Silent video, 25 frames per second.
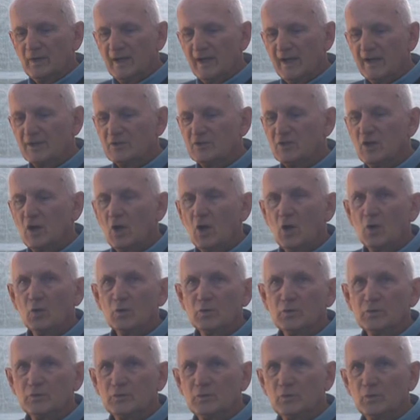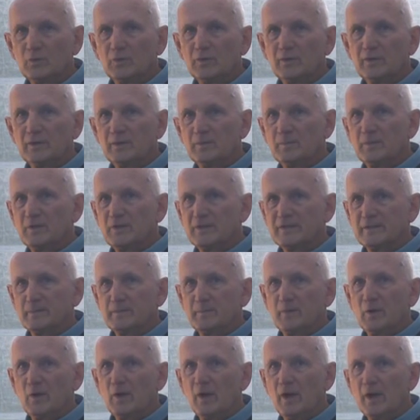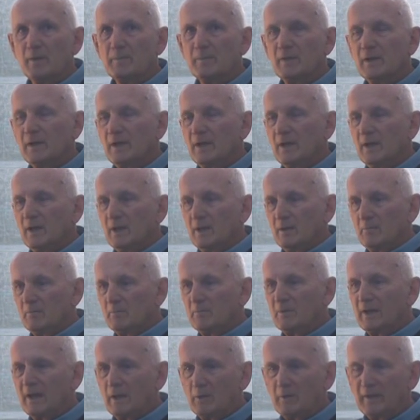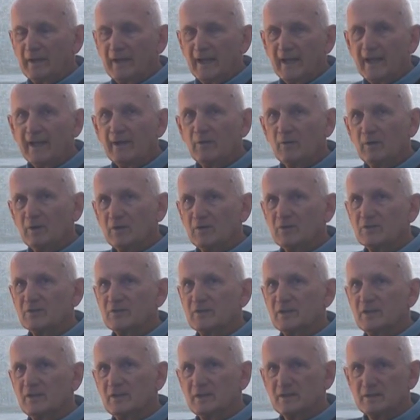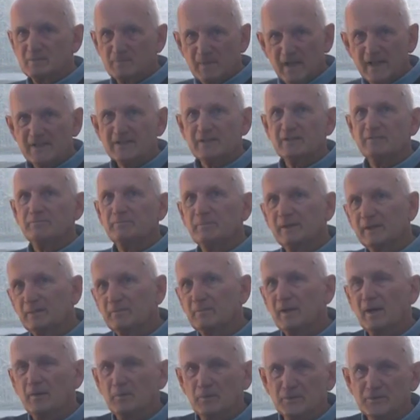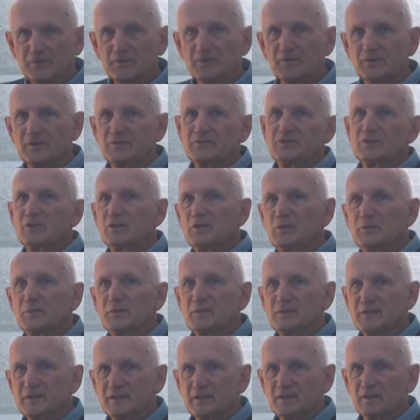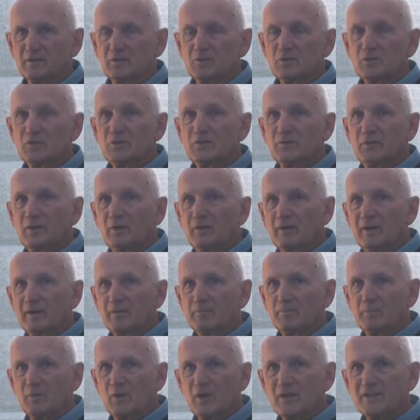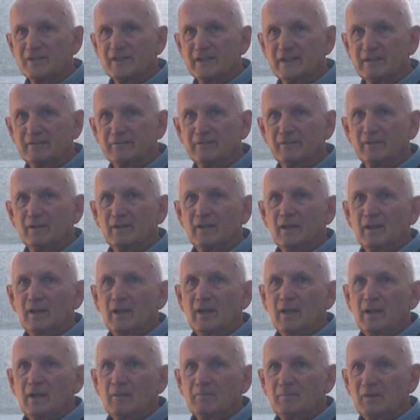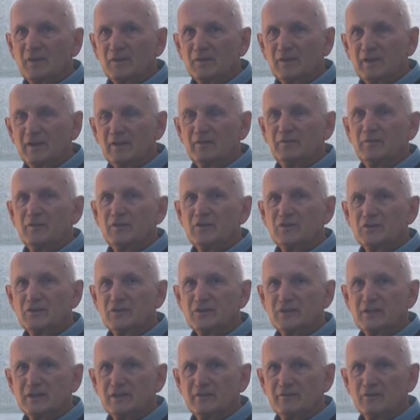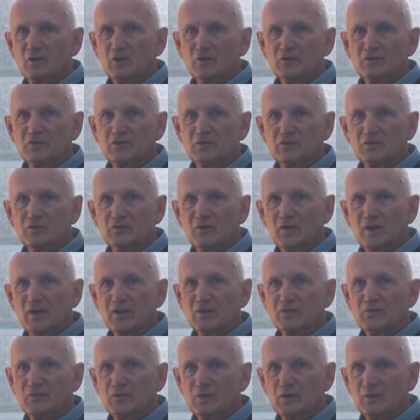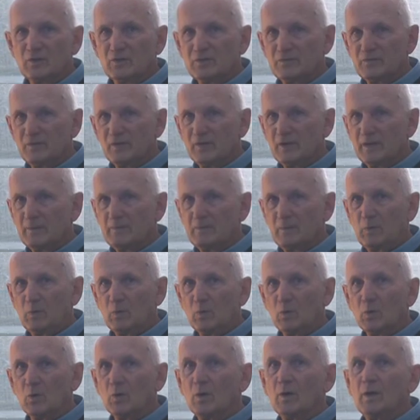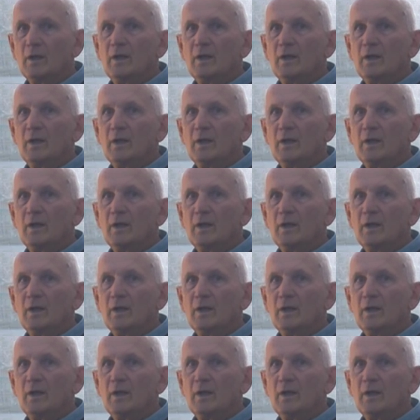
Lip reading: large holes drilled in a piece of pipe blowing air in. You see there's massive big bubbles on the surface, and it looks very impressive, but the efficiency of oxygen transfer is very poor,